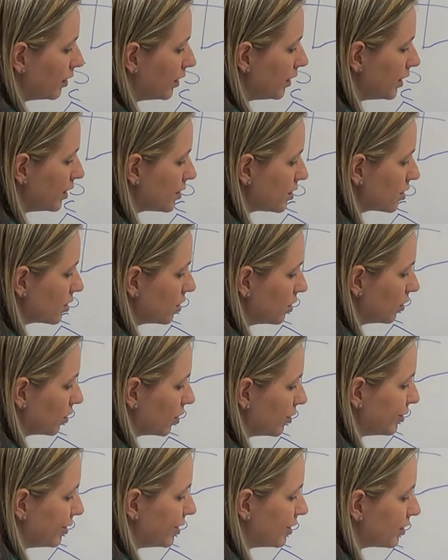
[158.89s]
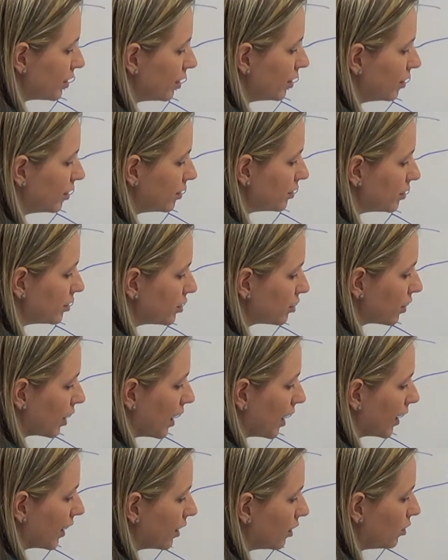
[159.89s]
is congruent to
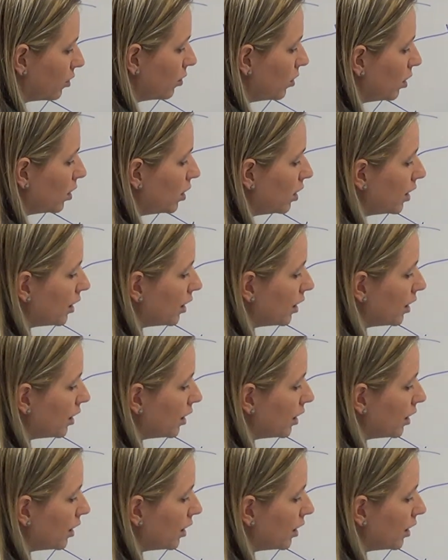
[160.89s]
triangle.